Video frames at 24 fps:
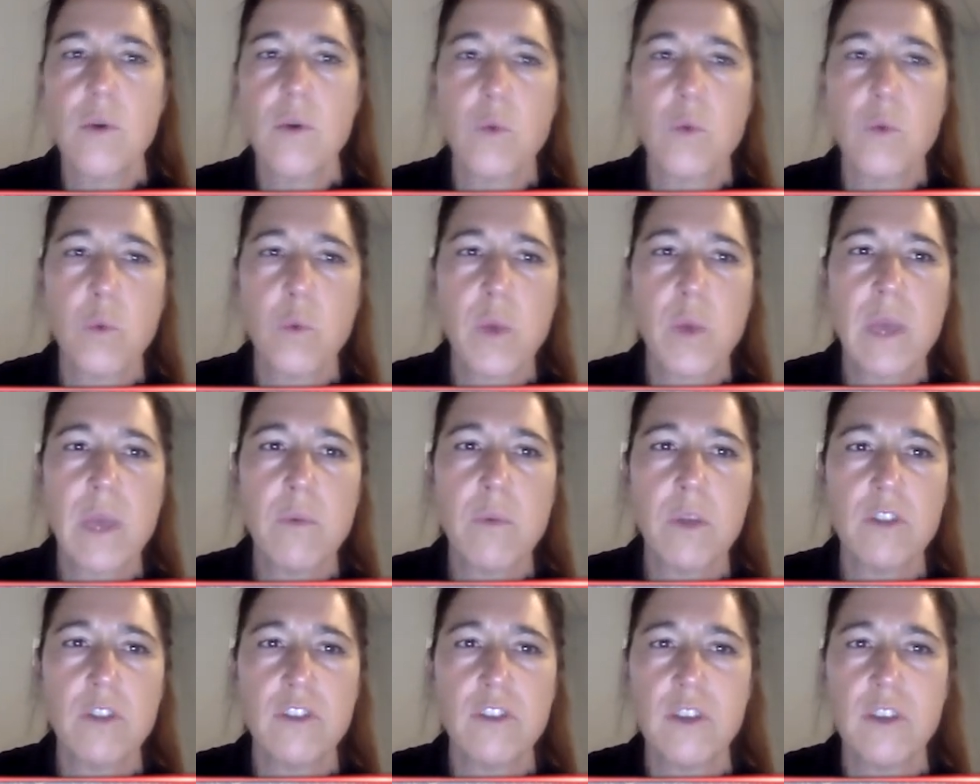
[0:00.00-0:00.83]
we
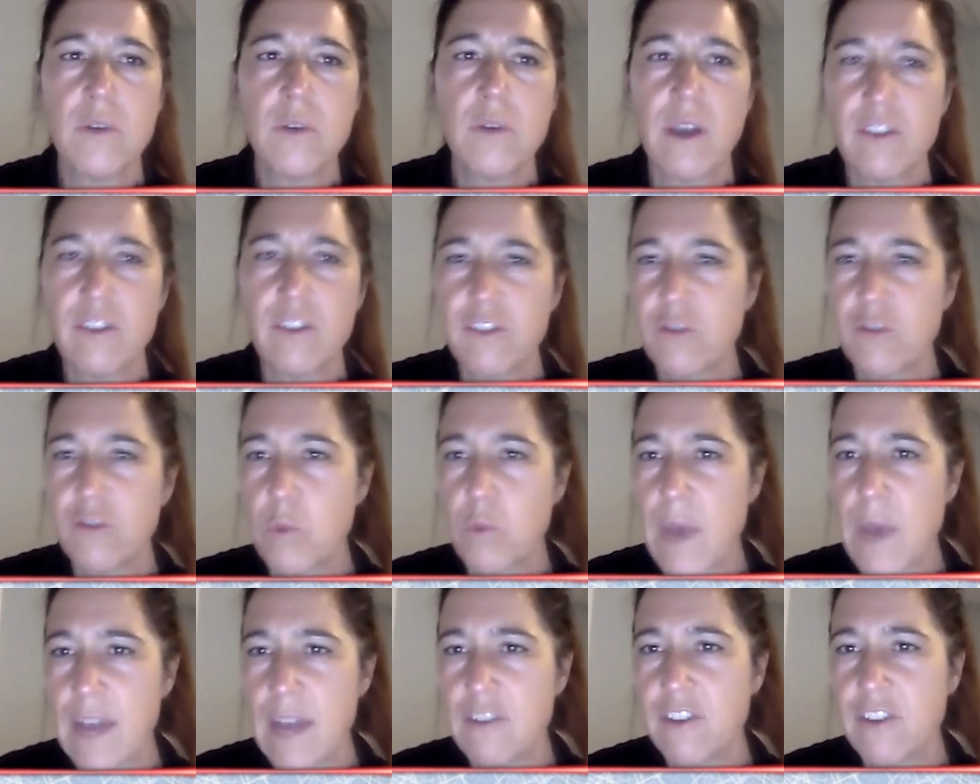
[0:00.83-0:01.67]
will do a
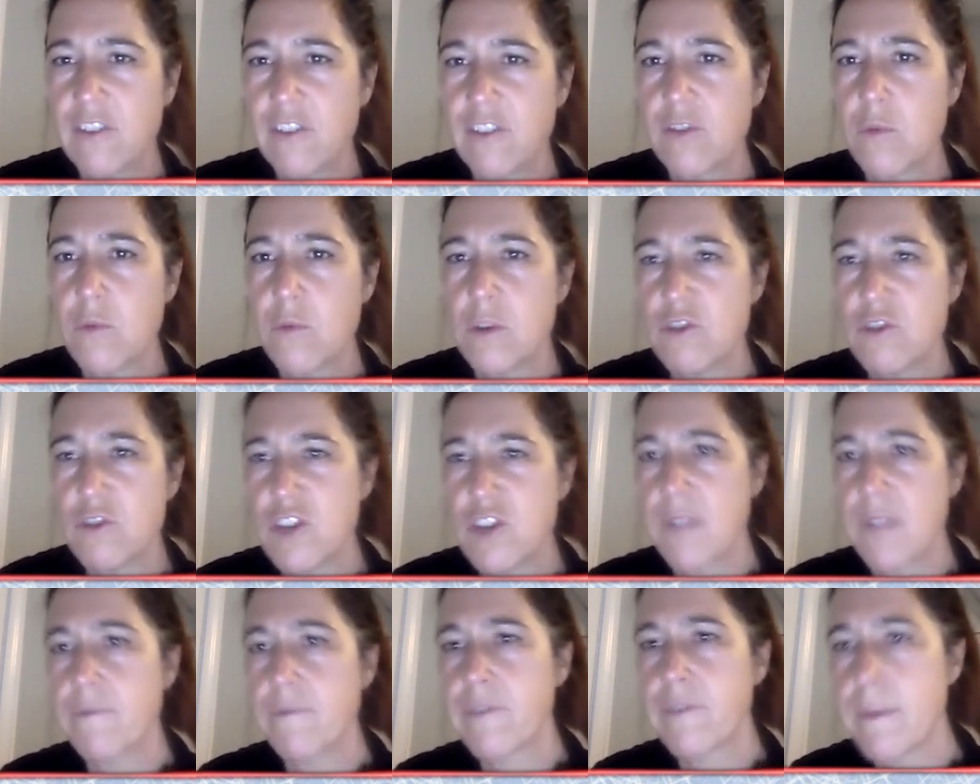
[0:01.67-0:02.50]
switch. So we'll
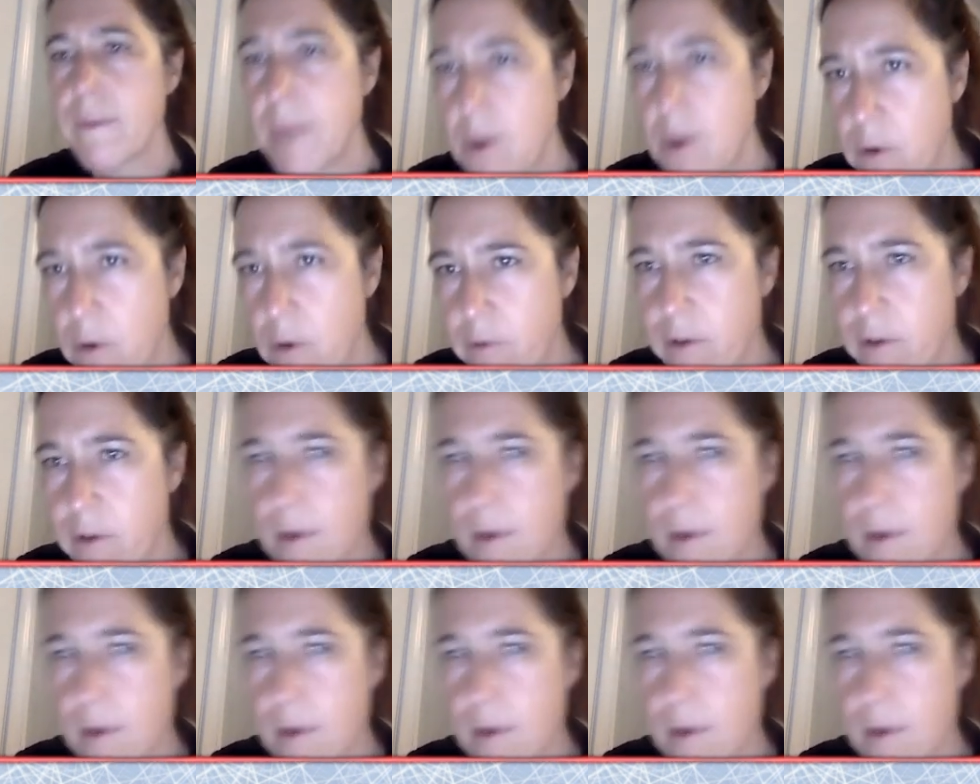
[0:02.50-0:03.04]
jump from an over